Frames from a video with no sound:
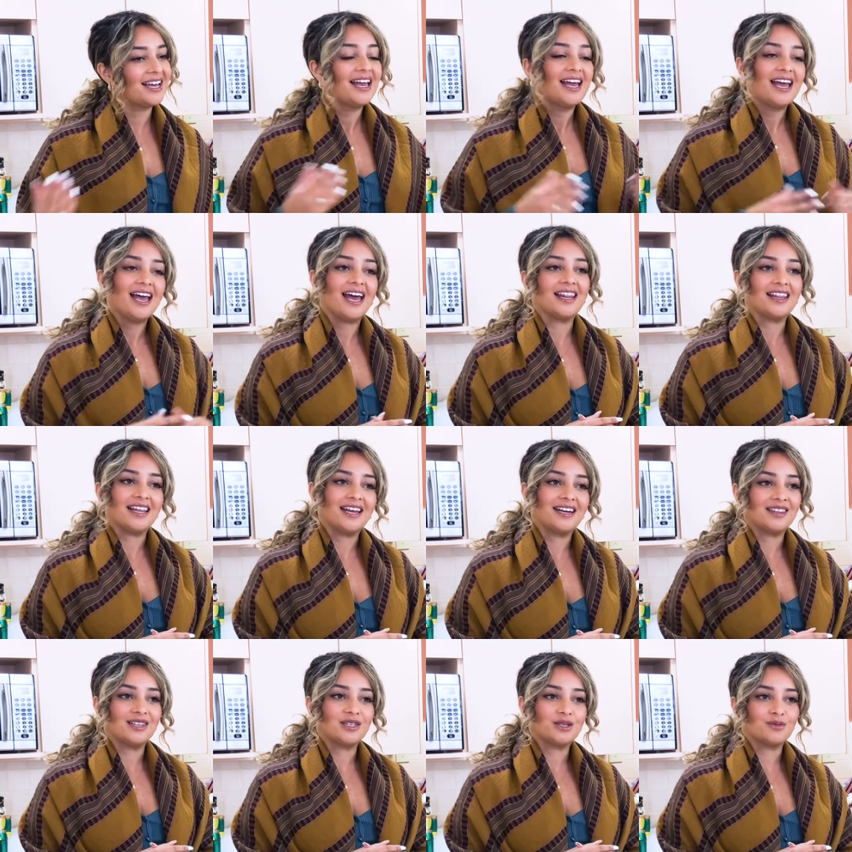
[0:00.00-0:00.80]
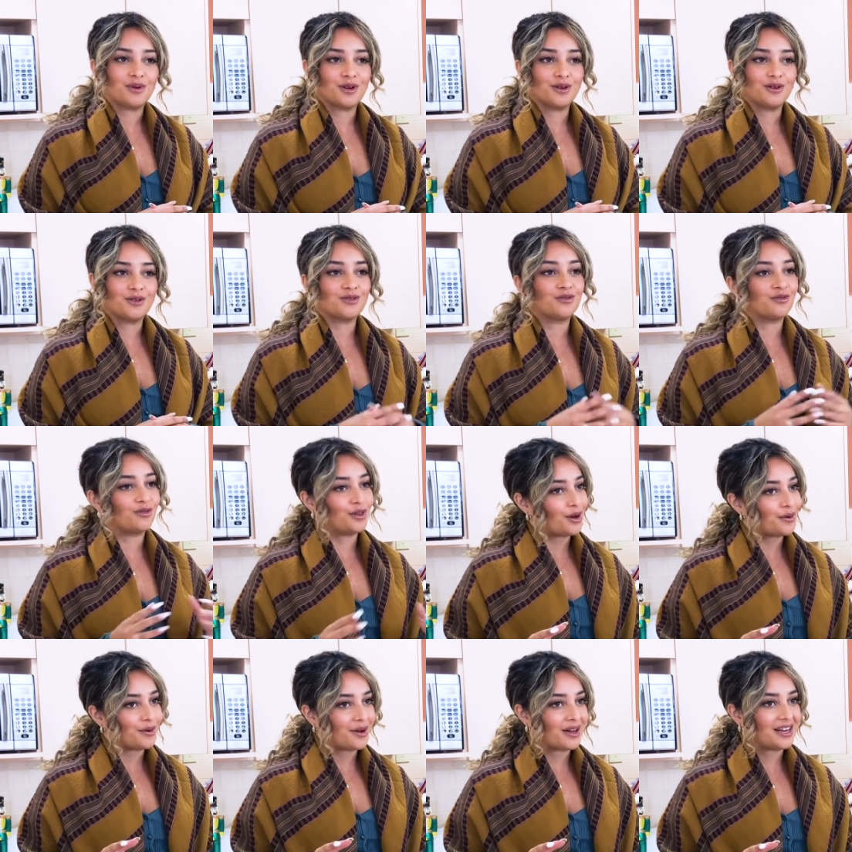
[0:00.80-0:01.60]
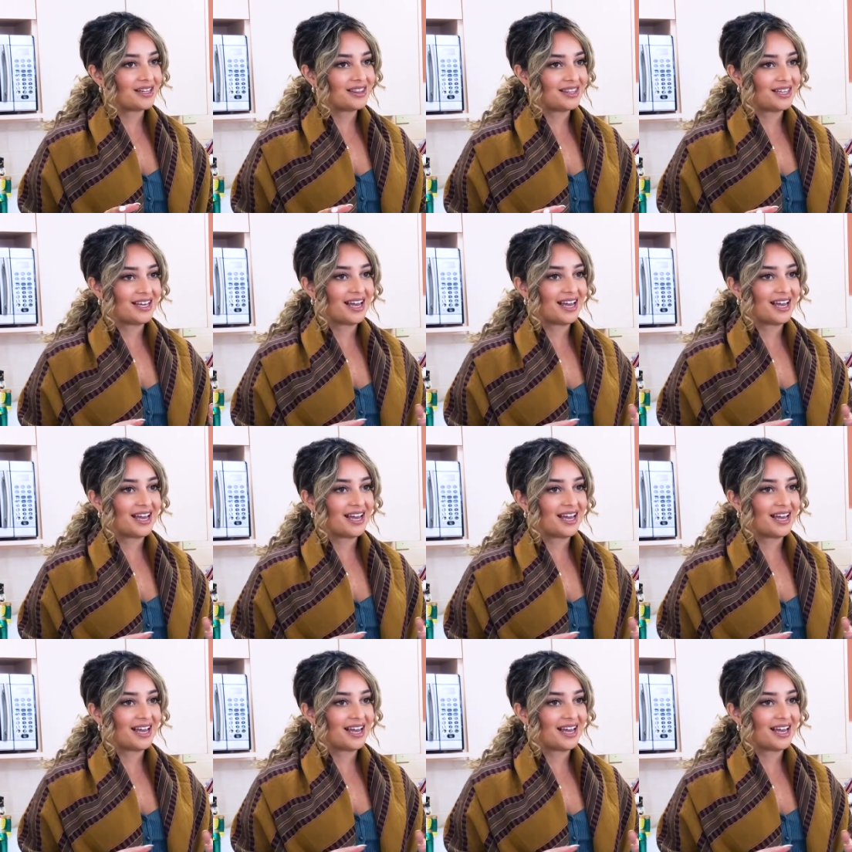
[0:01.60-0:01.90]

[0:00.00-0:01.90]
and letting the sprinkles flow out at the